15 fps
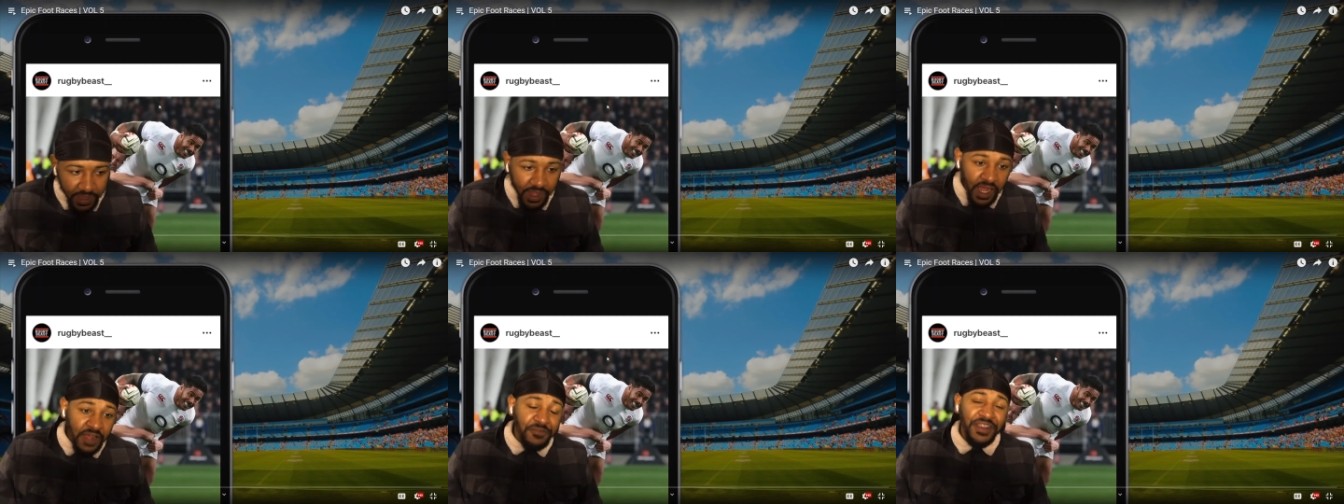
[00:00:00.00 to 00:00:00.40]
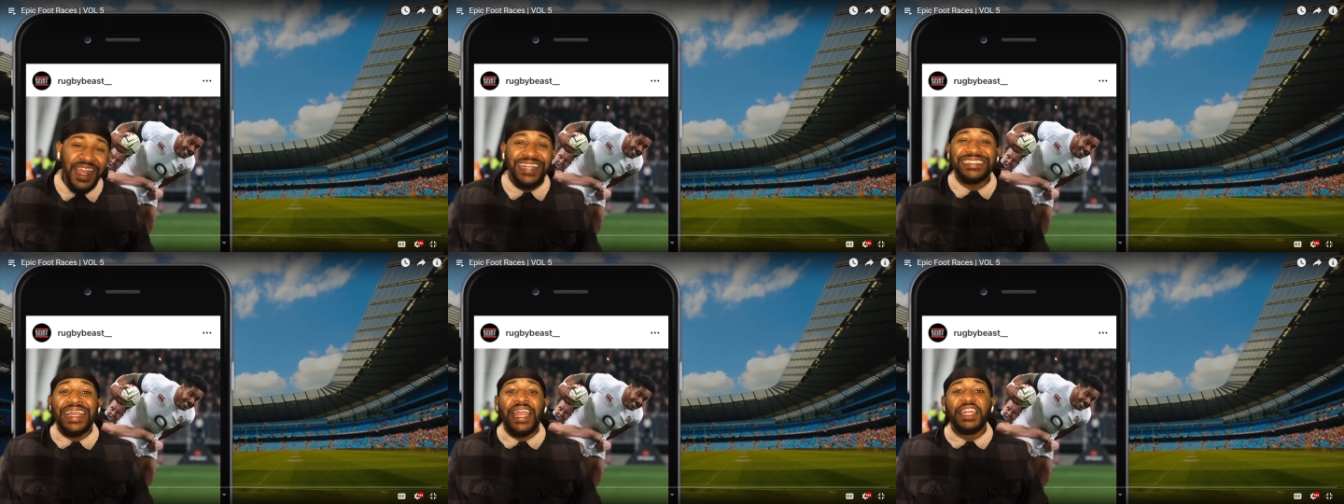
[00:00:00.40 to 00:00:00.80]
Uh, if you
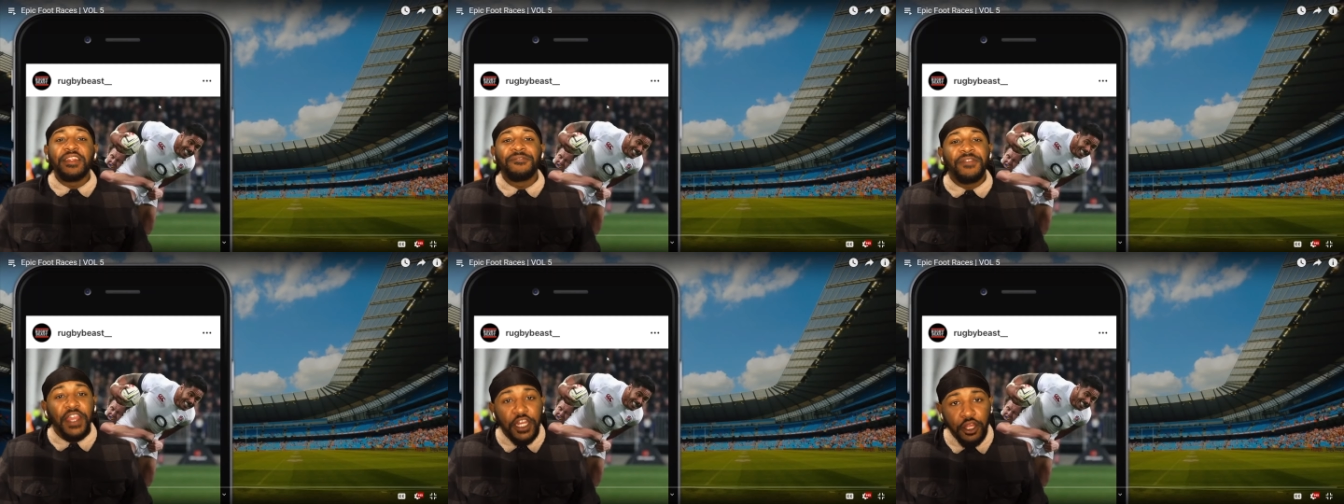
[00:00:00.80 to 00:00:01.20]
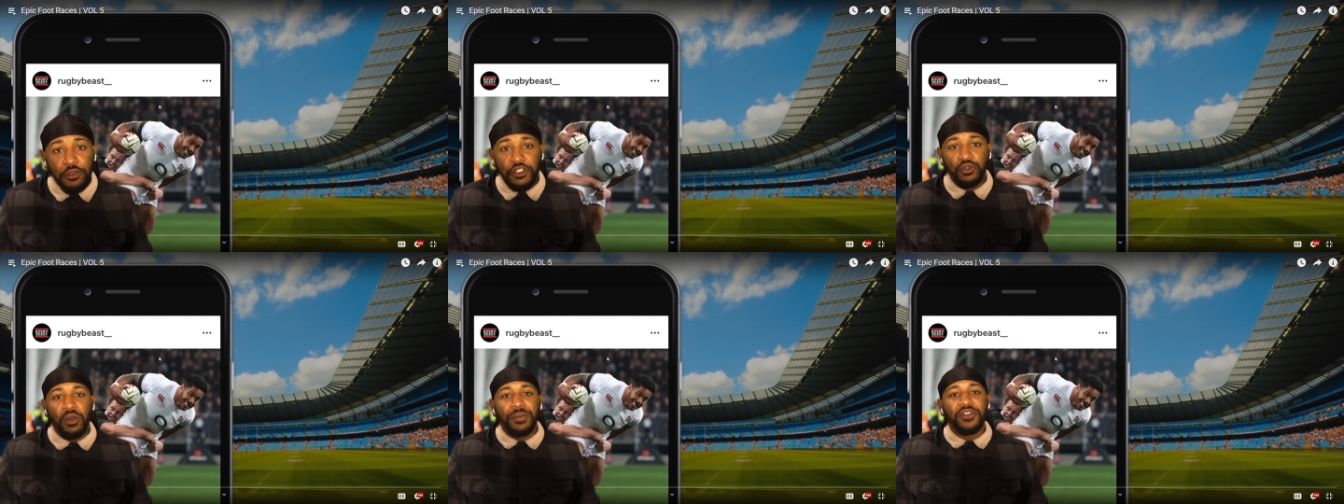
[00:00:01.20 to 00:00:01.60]
guys got any
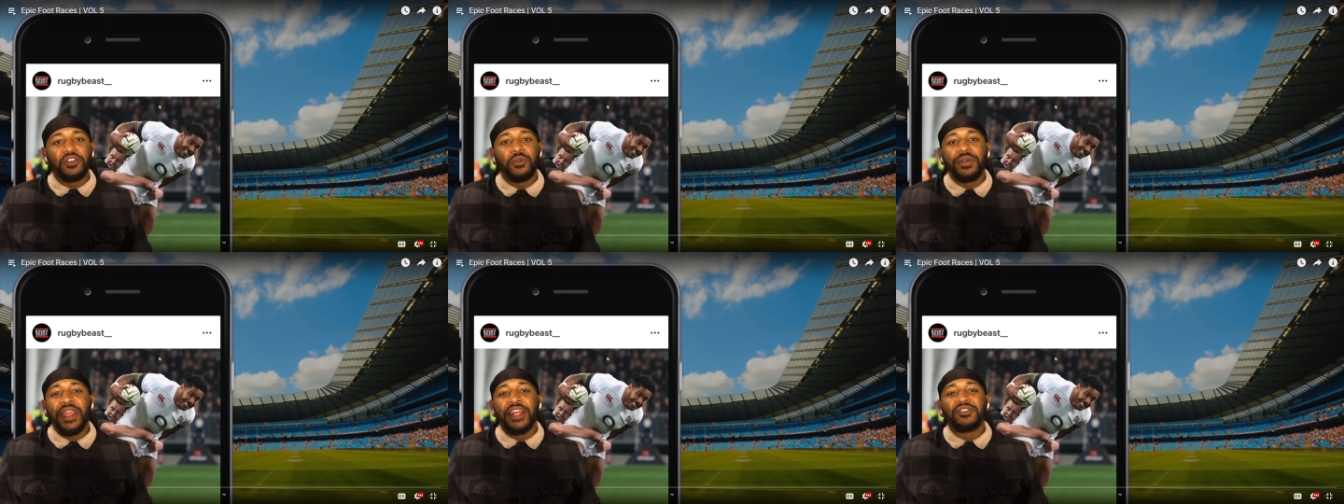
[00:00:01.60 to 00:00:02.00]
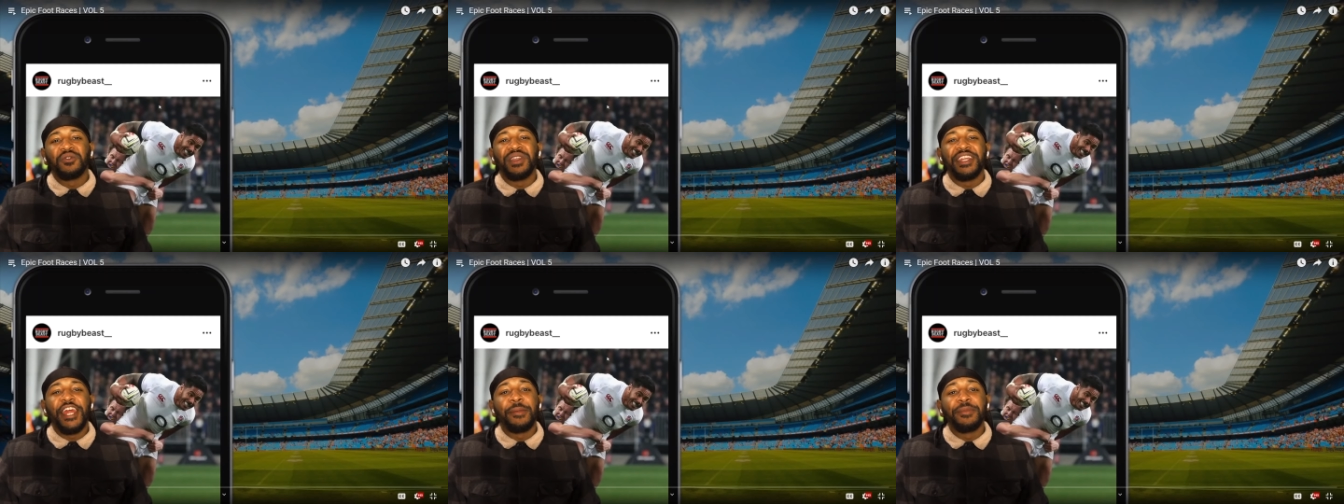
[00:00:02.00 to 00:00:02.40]
videos you want me to react to,
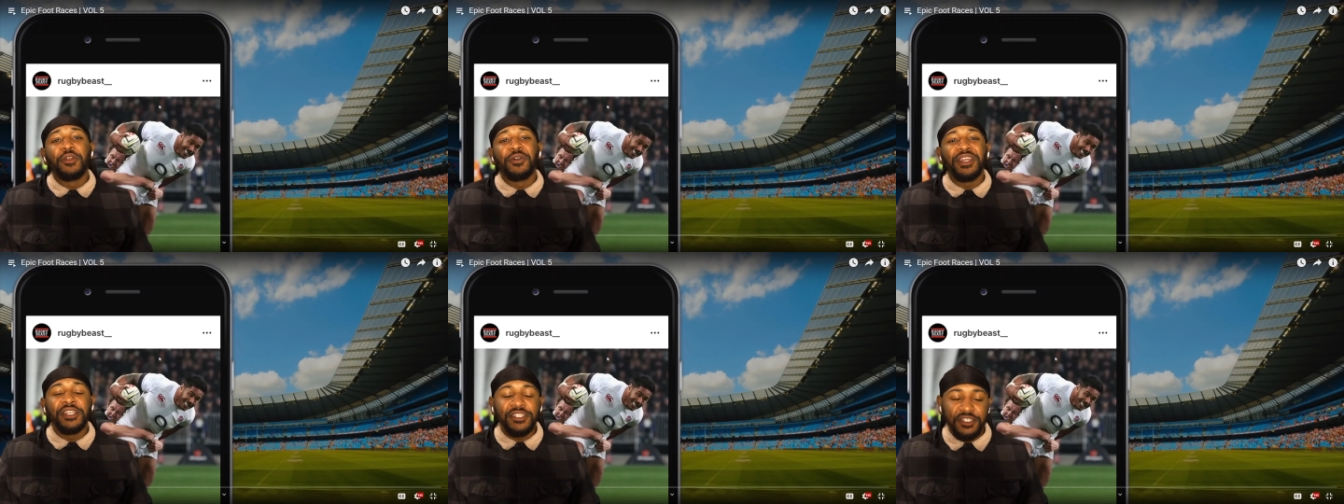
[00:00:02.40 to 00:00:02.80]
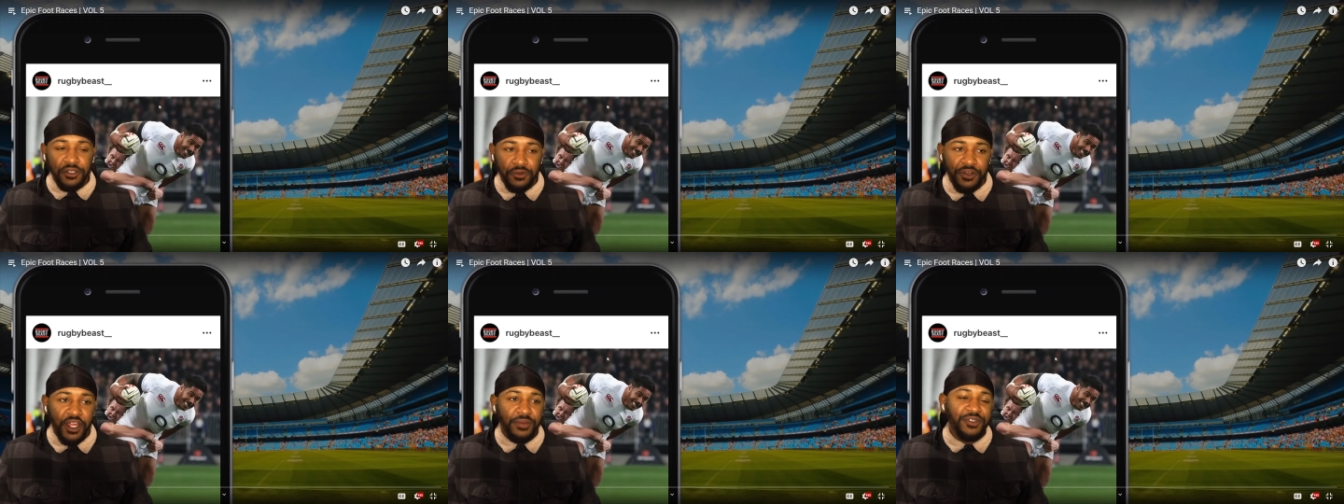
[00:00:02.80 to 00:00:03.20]
get at me on
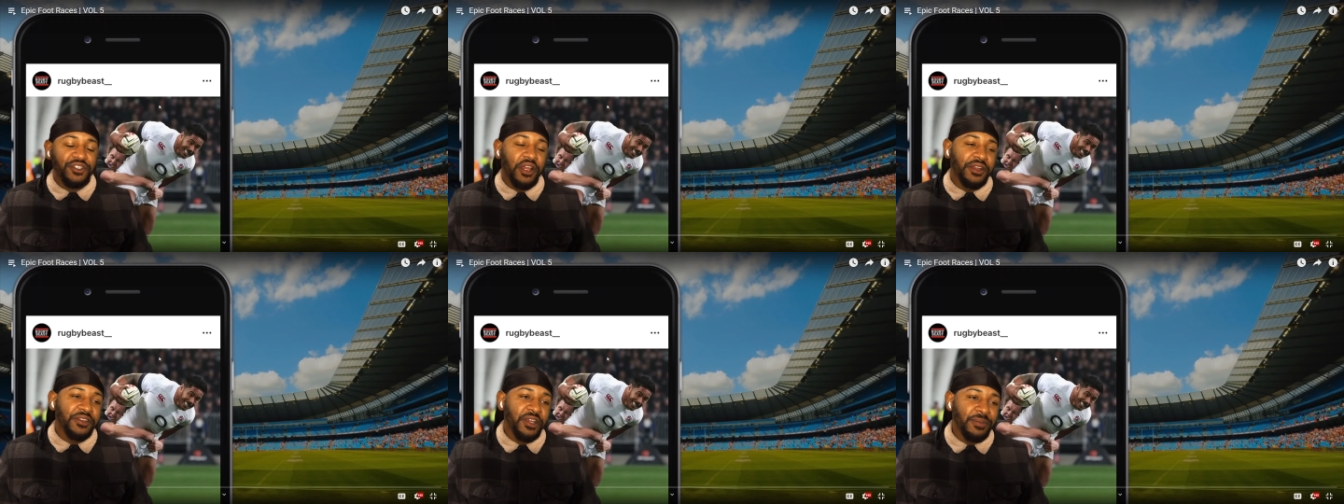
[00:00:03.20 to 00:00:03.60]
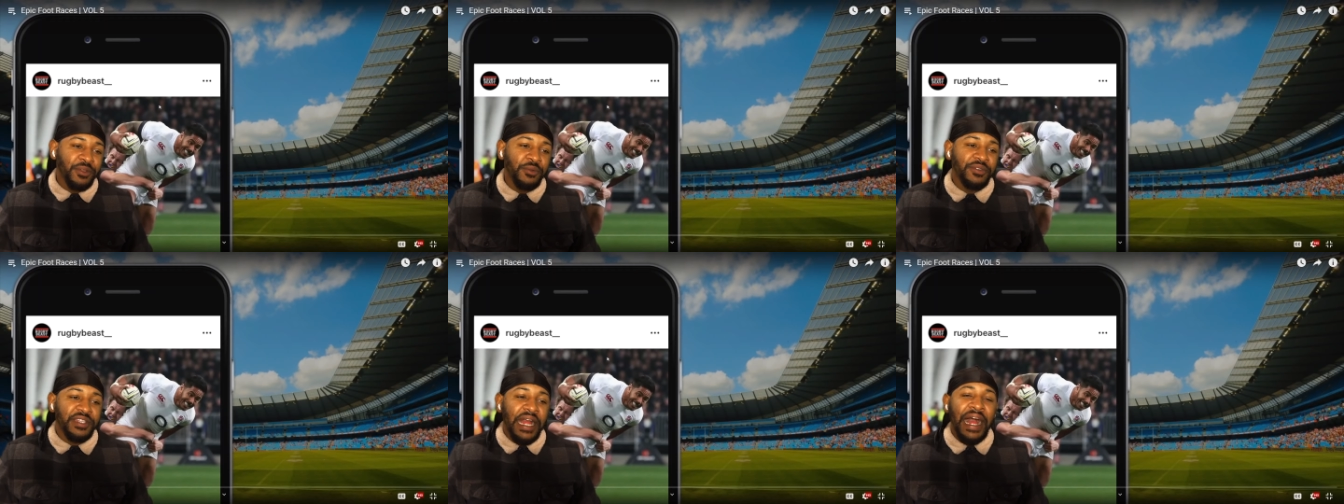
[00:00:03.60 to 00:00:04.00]
Instagram, Sean
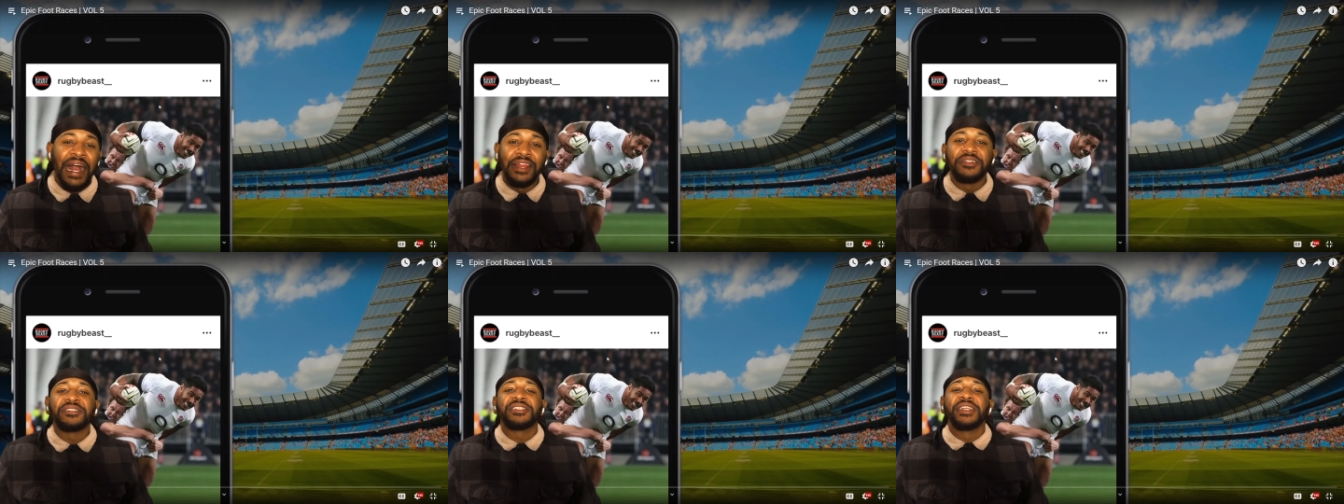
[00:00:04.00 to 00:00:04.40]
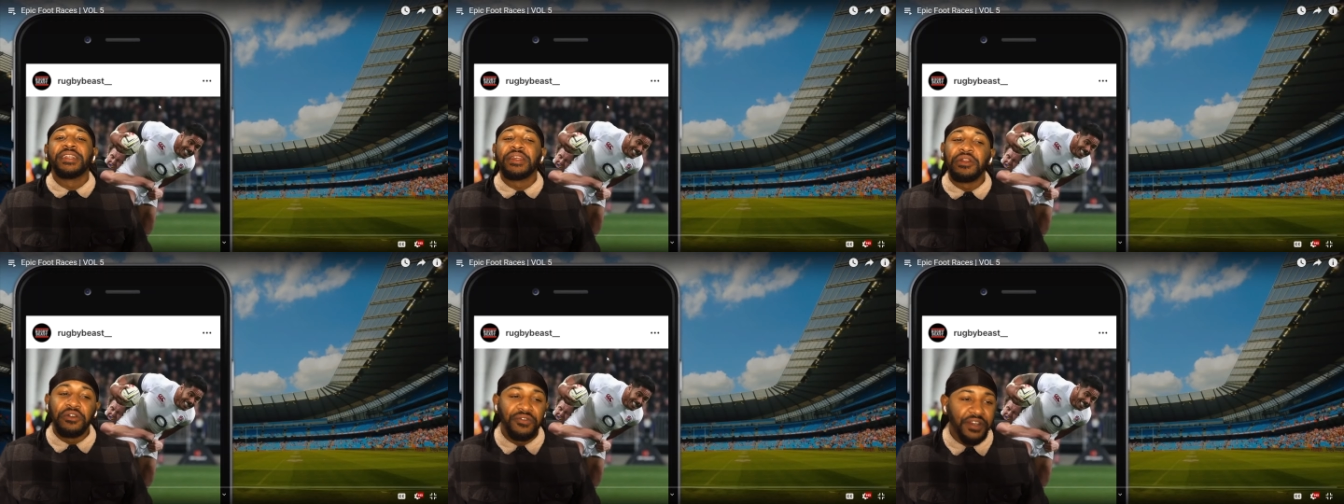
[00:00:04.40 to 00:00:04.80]
W. Tyler.
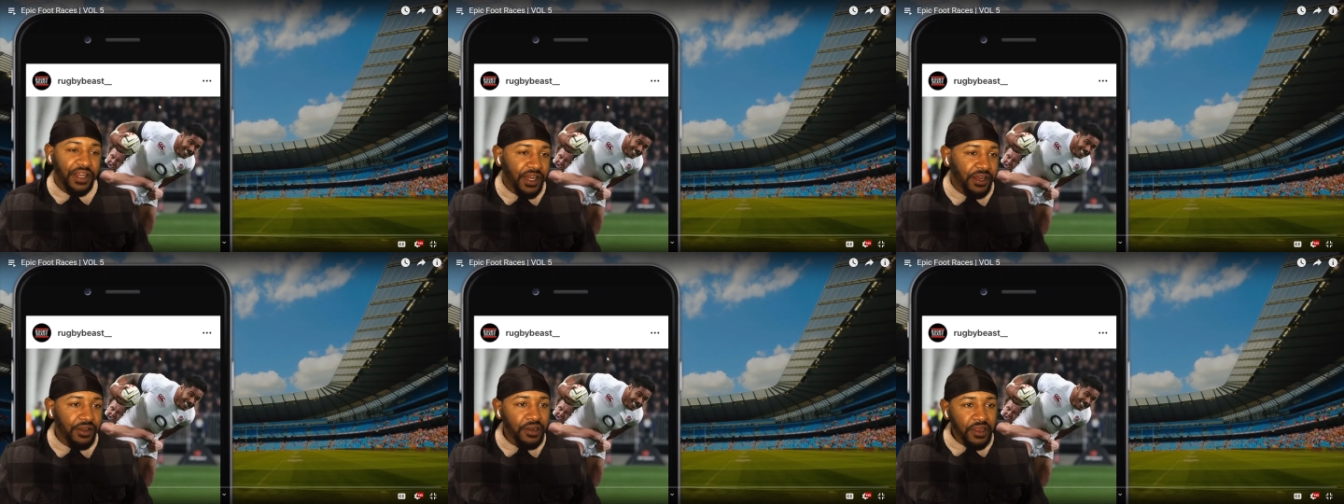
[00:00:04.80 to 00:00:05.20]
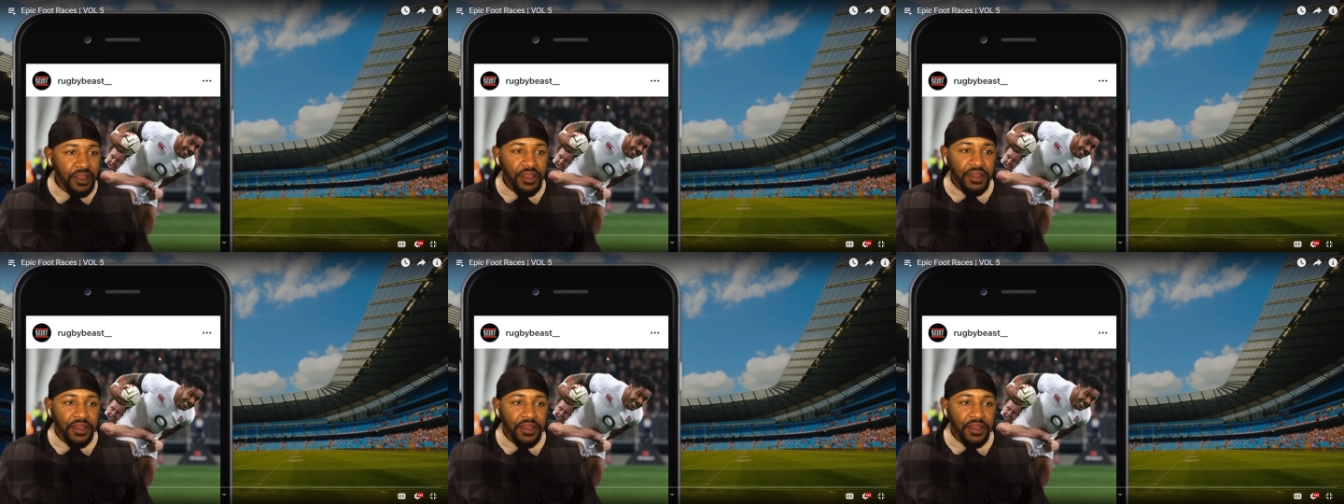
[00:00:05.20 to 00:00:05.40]
Send it over there.